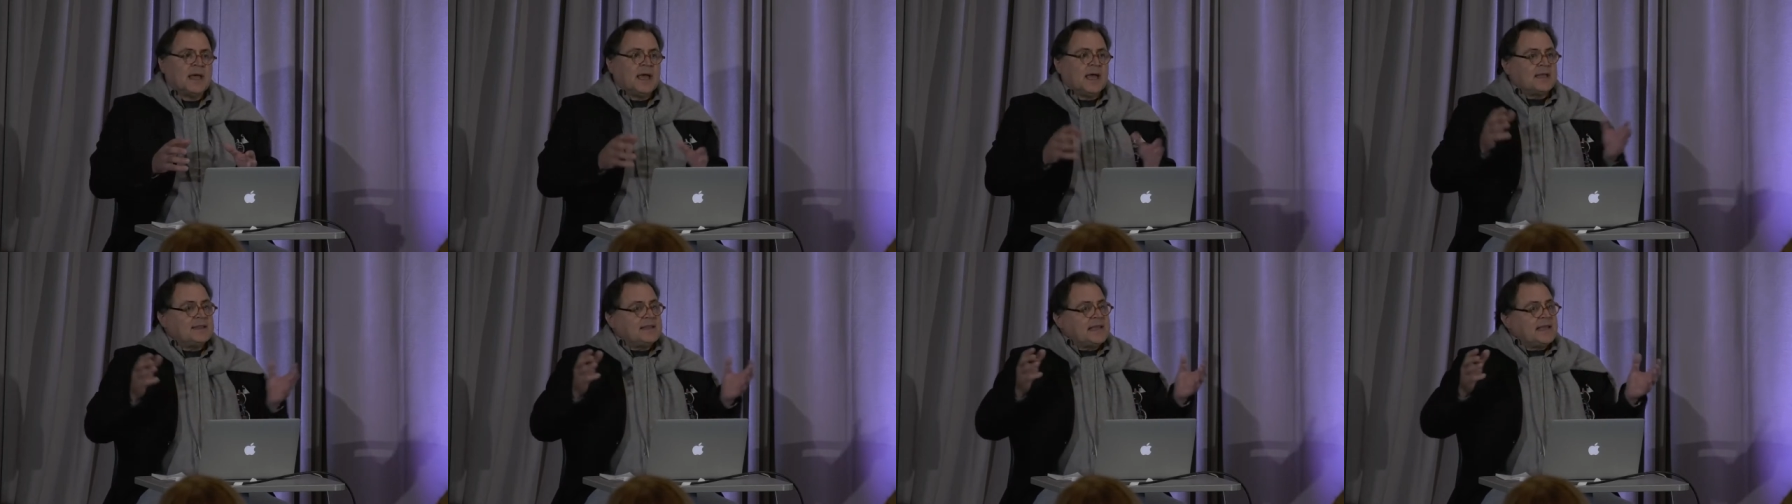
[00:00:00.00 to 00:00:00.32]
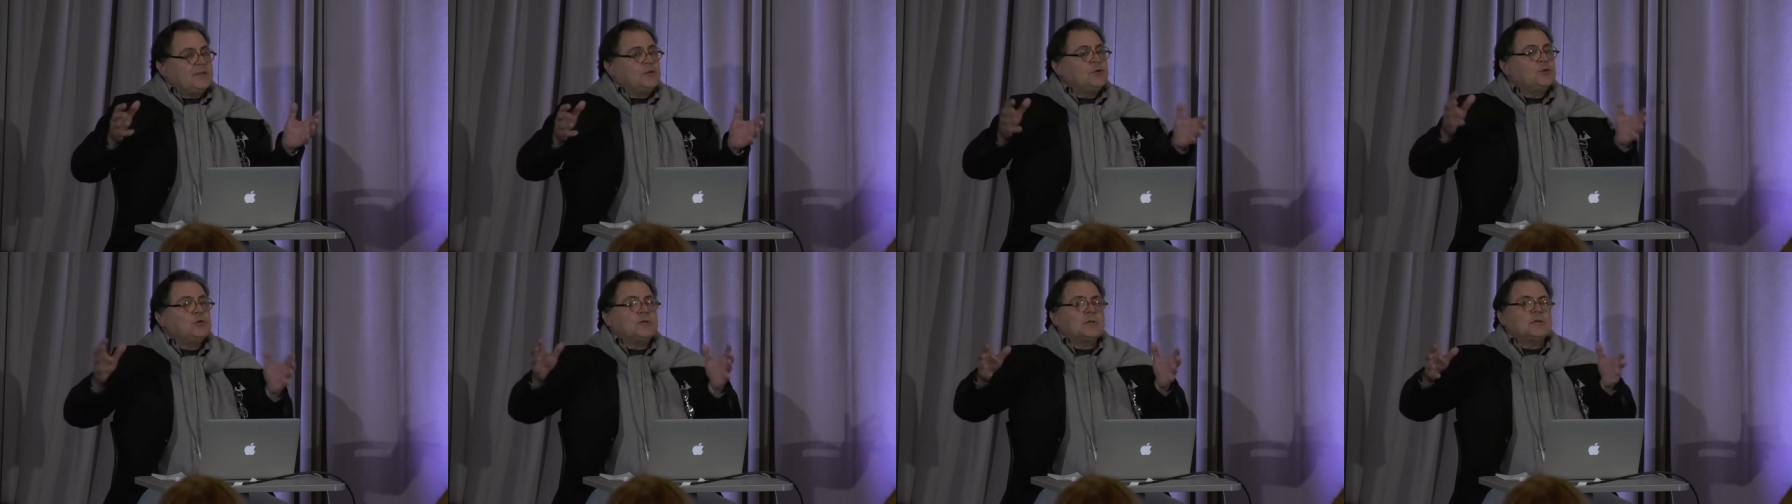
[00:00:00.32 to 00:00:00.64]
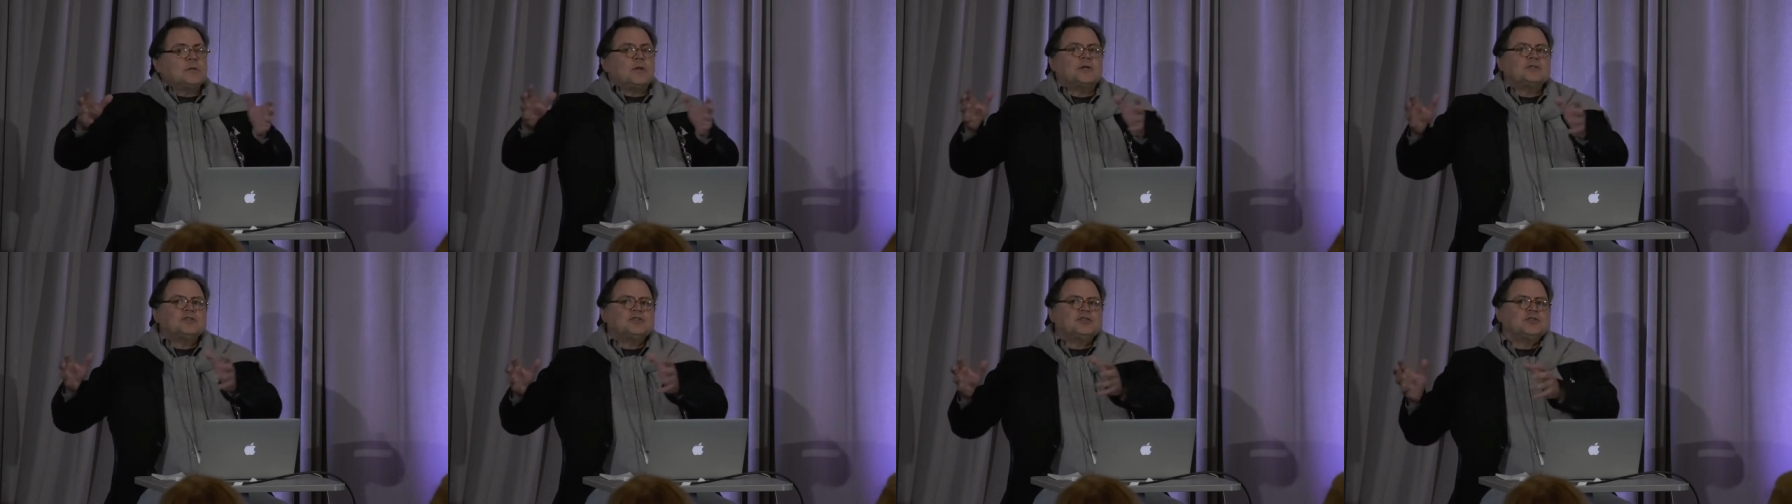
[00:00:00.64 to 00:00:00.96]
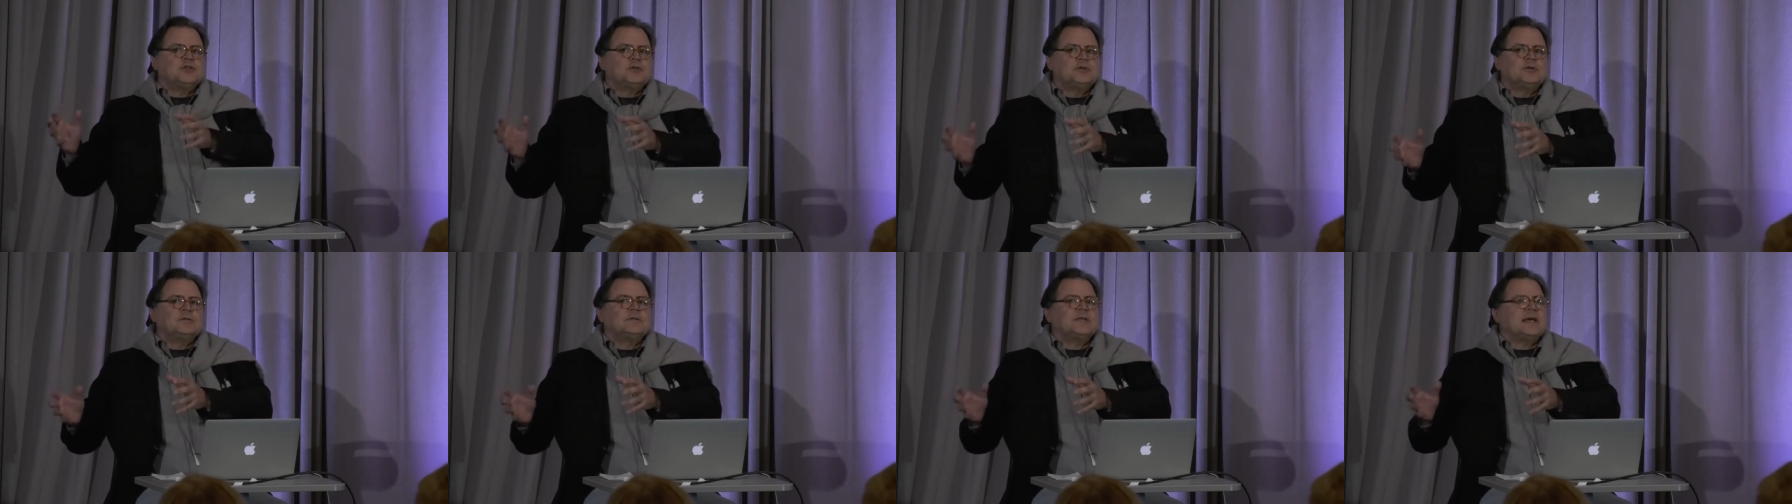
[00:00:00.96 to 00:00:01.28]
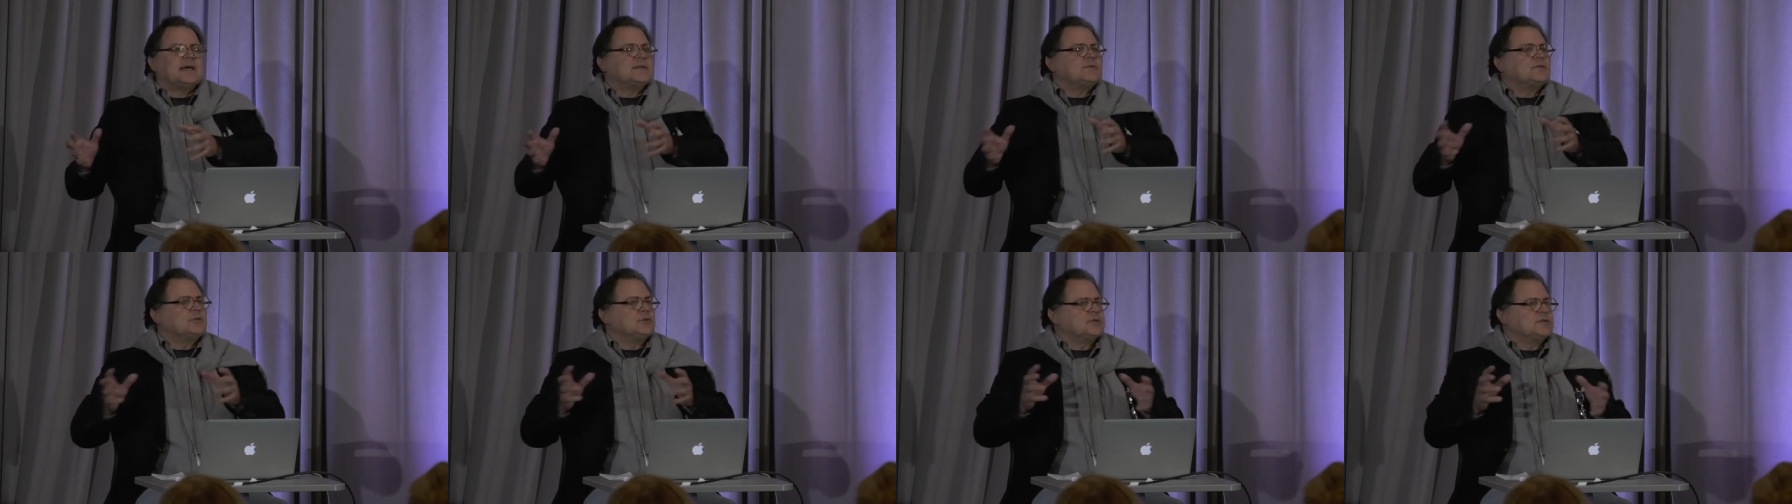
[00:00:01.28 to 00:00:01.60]
and they knew the longitudinal and
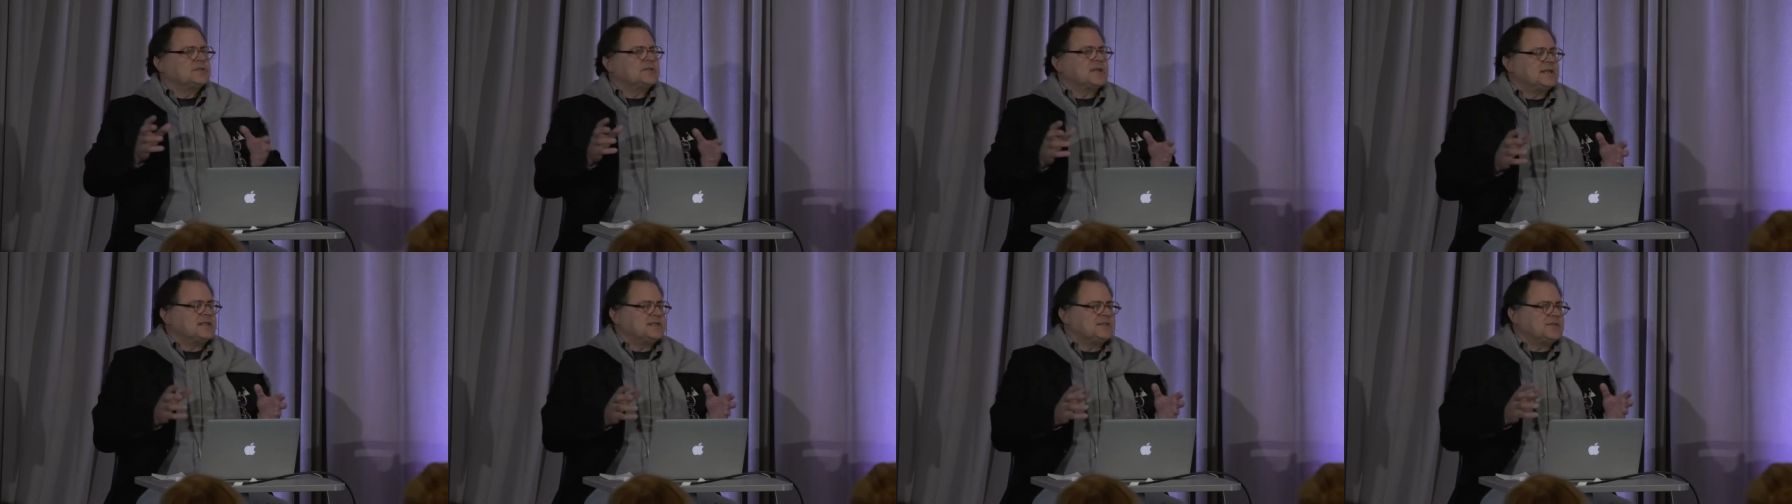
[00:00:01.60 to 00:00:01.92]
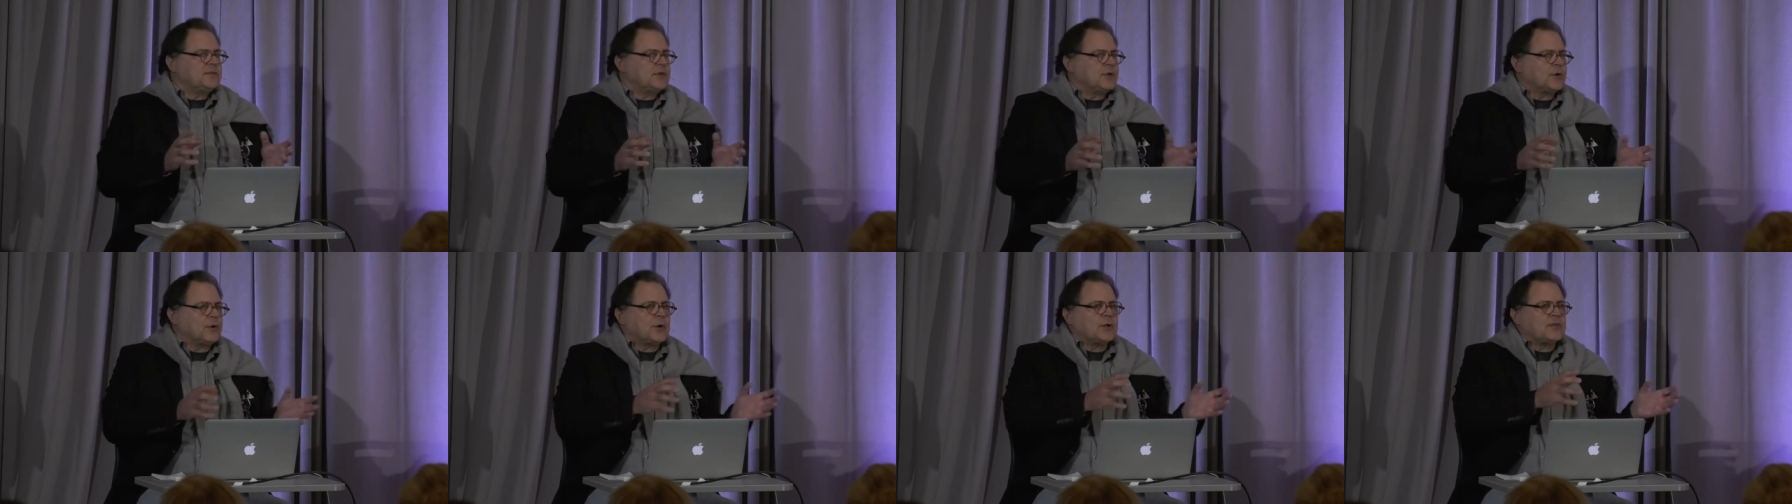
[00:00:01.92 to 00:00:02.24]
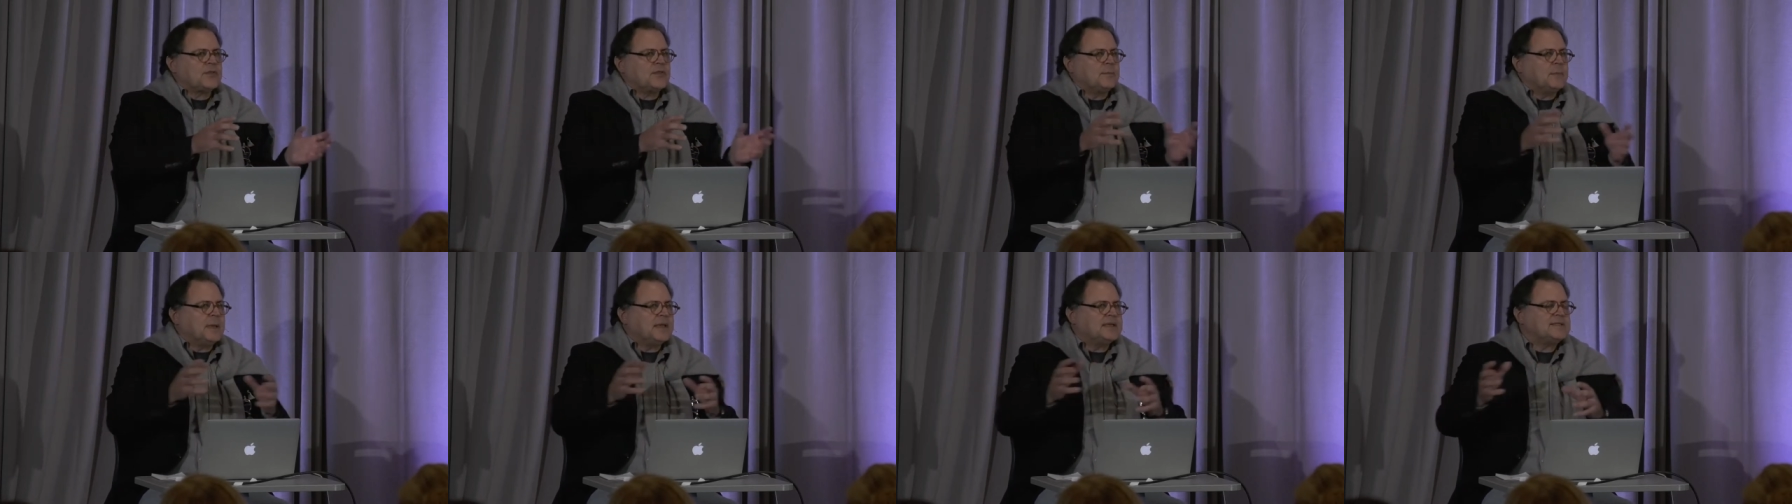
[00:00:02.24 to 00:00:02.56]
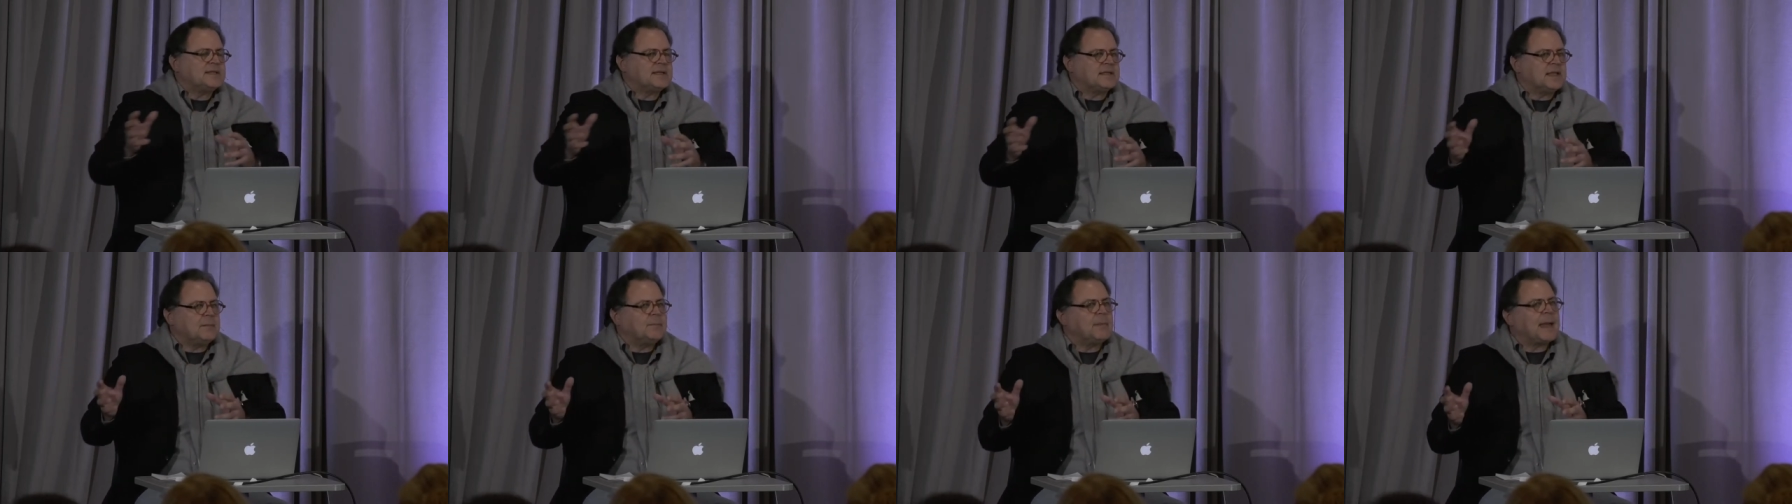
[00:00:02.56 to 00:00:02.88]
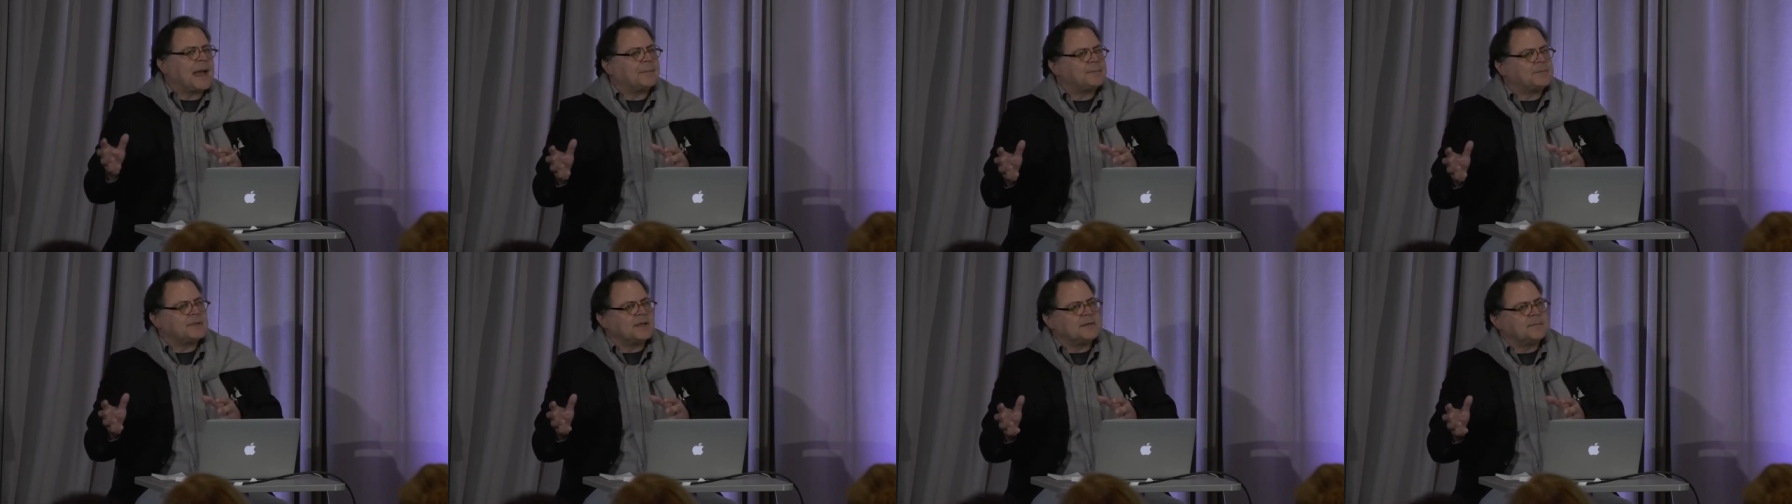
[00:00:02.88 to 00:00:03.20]
latitude studies of the Earth and basically
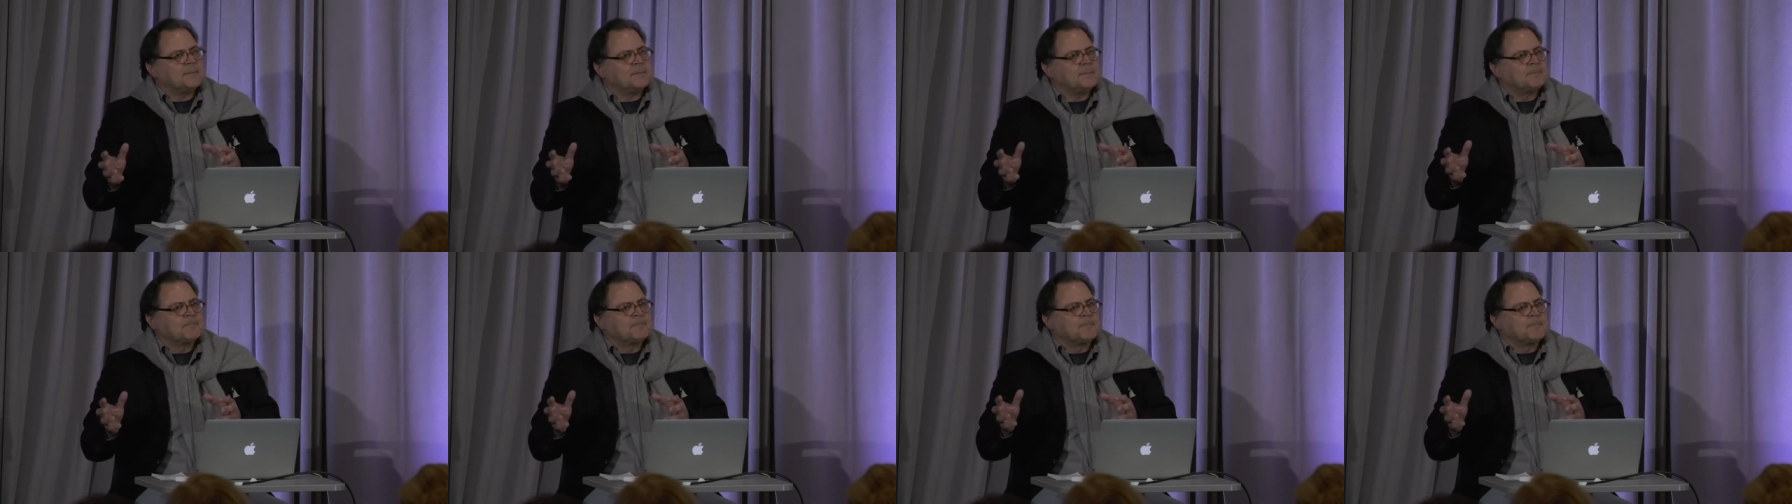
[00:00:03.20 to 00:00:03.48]
mapped it,